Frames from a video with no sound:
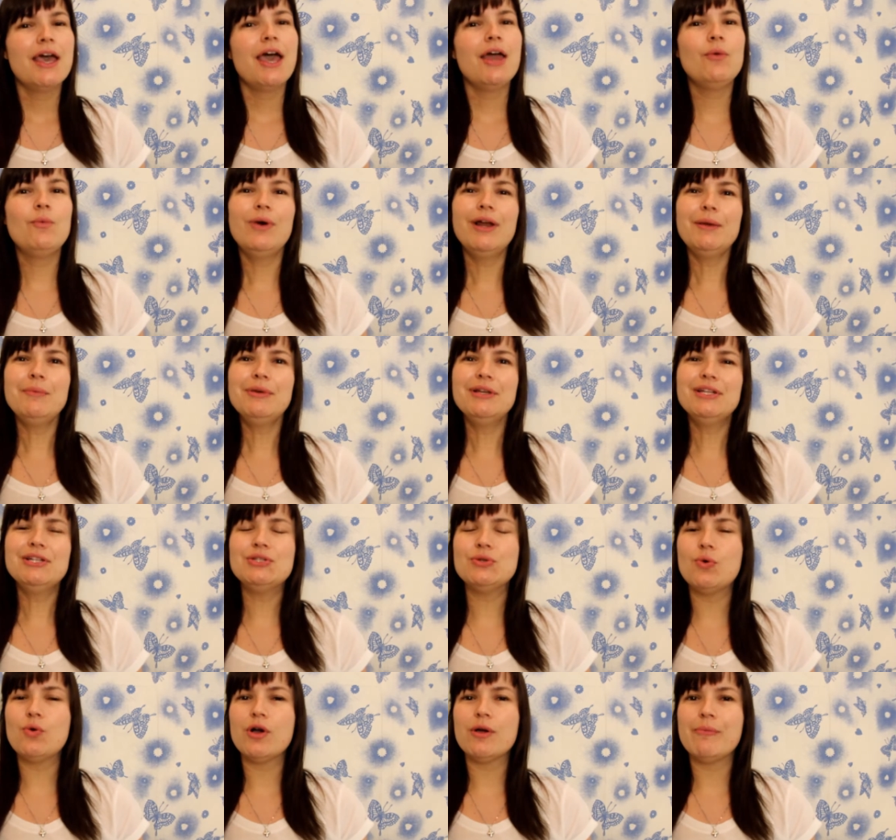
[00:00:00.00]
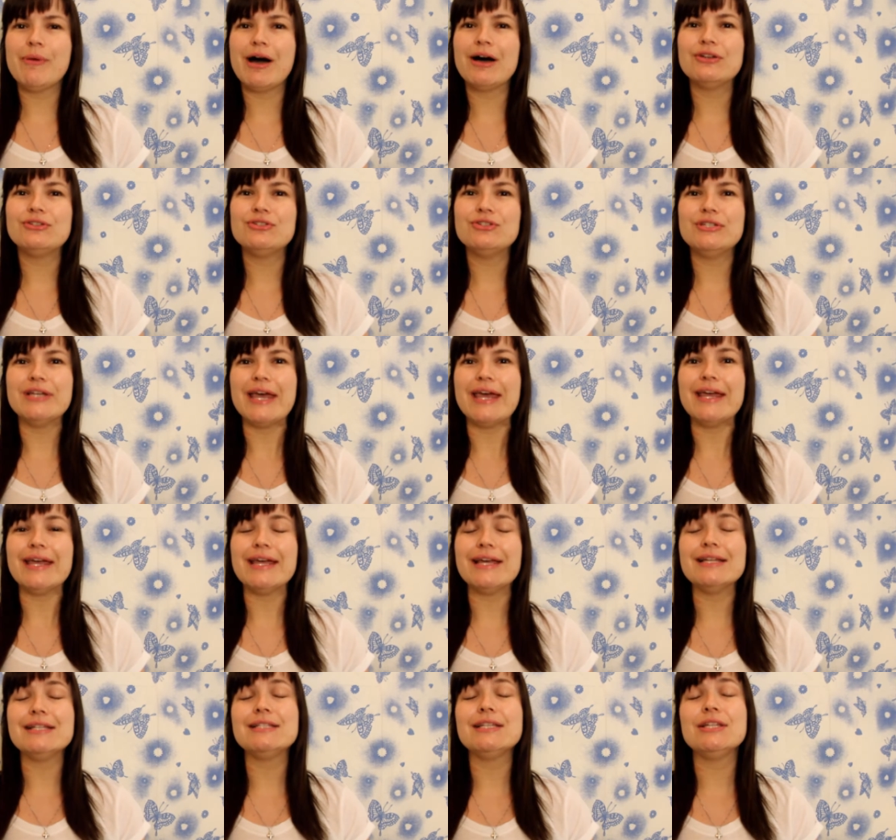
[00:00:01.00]
And what I'm going to talk about
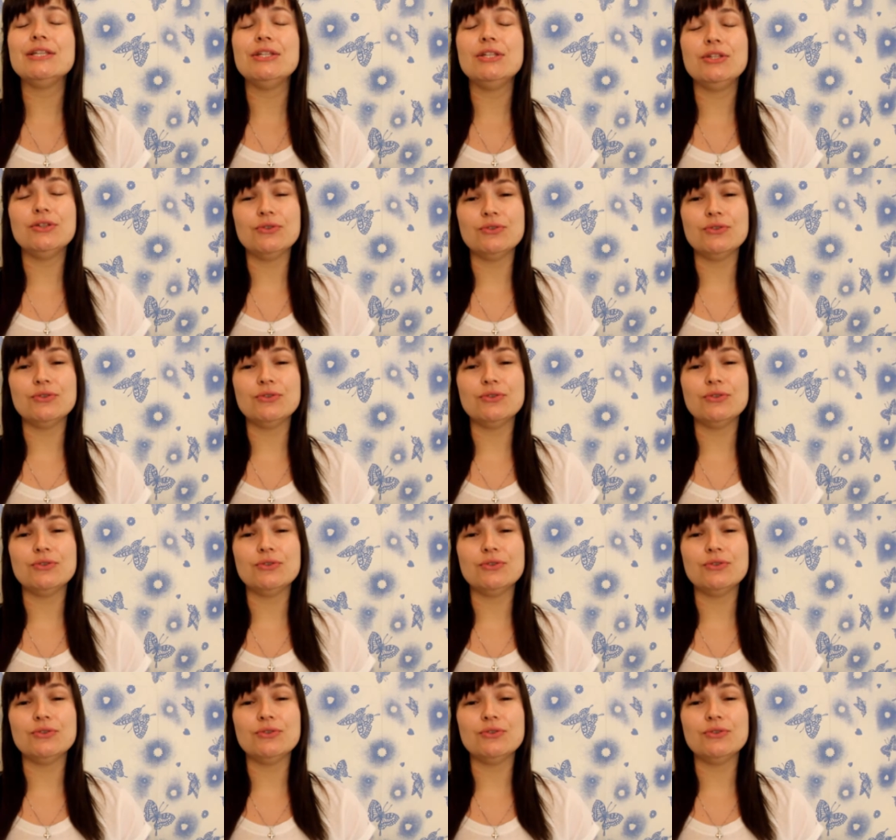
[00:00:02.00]
today is